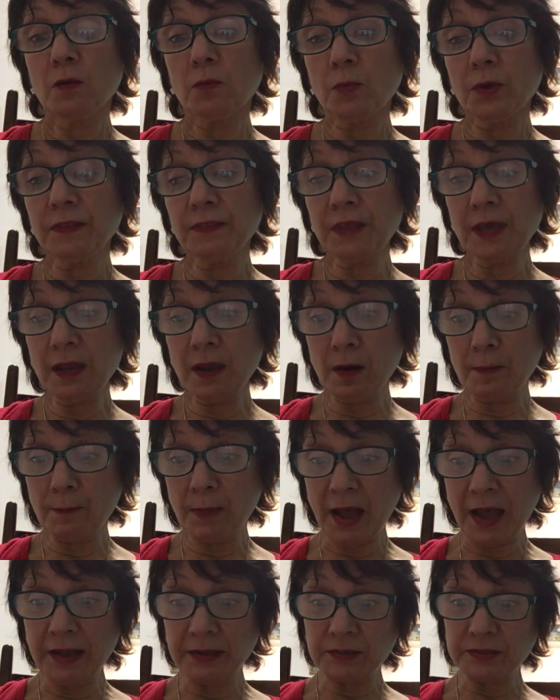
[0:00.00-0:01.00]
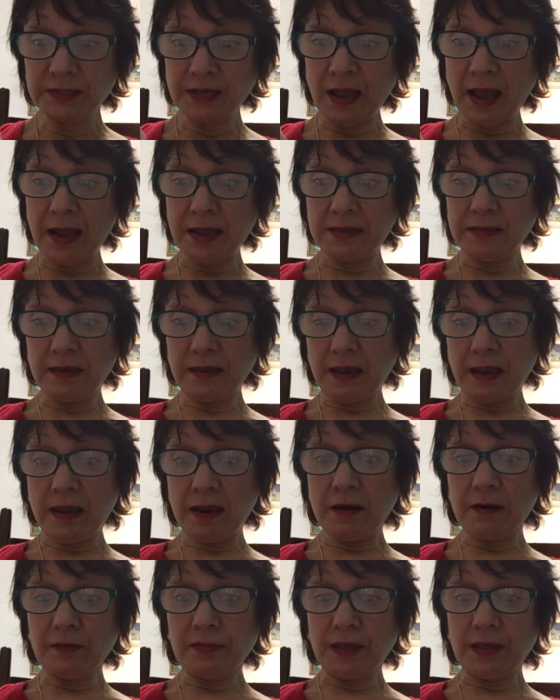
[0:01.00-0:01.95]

When they are miles high in the air,